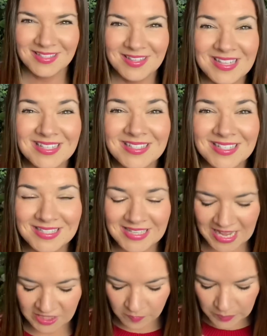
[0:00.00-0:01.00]
This is a
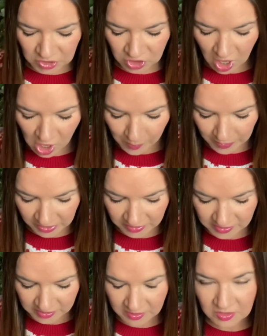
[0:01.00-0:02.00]
set of
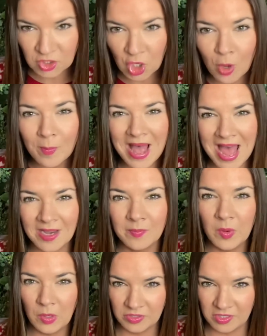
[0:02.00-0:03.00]
pajamas, top and
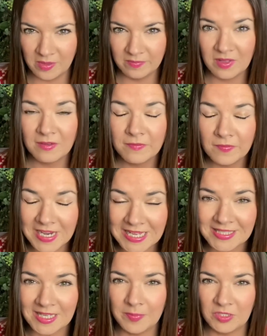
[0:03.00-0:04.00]
bottom,
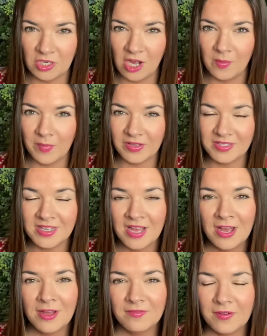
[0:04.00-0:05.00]
fleecy pajamas
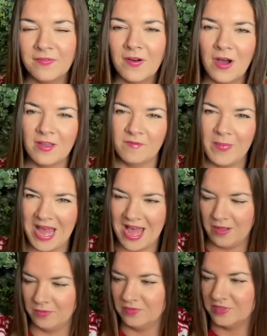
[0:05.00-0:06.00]
for £5.